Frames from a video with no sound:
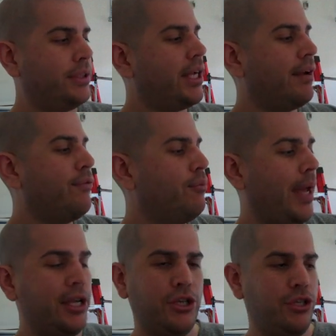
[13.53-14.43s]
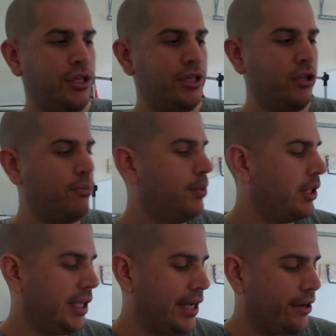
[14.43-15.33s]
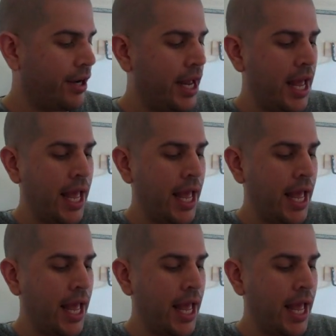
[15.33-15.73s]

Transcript: It's got a few pages to this little booklet here.